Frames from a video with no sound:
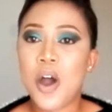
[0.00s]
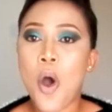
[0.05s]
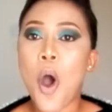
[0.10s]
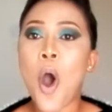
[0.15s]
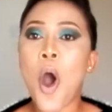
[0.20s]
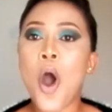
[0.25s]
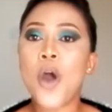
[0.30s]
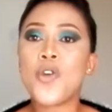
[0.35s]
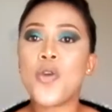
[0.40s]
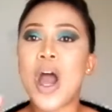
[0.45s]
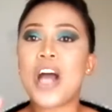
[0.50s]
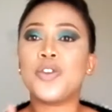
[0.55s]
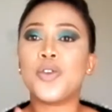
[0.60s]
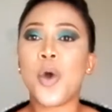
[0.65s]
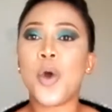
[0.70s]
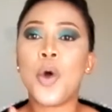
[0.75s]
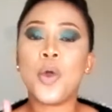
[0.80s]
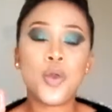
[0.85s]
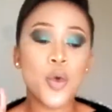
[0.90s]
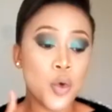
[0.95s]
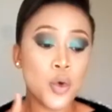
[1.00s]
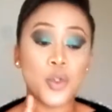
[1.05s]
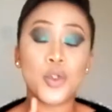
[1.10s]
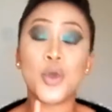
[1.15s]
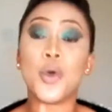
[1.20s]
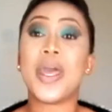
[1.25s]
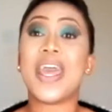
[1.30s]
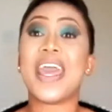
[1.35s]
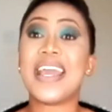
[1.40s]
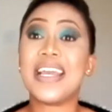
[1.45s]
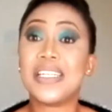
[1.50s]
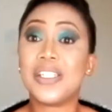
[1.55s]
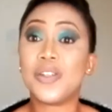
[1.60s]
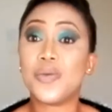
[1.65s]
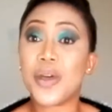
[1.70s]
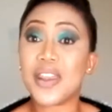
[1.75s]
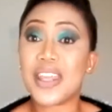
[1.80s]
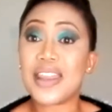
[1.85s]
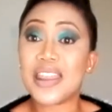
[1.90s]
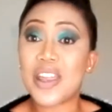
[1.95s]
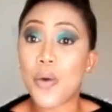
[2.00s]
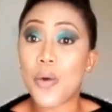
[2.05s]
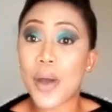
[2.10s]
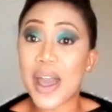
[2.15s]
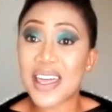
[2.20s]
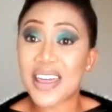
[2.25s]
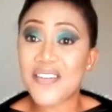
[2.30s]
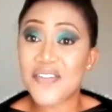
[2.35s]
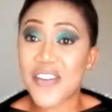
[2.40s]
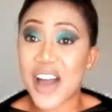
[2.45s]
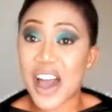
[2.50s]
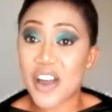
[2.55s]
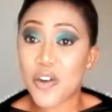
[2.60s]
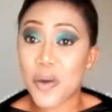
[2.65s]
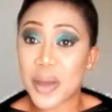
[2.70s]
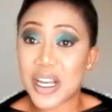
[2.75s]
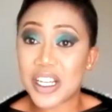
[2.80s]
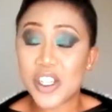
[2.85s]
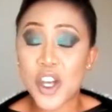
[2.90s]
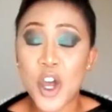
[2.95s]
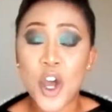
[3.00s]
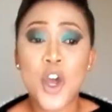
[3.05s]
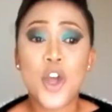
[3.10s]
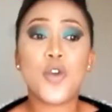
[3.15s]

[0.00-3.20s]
Or you are told who to hate within the work environment.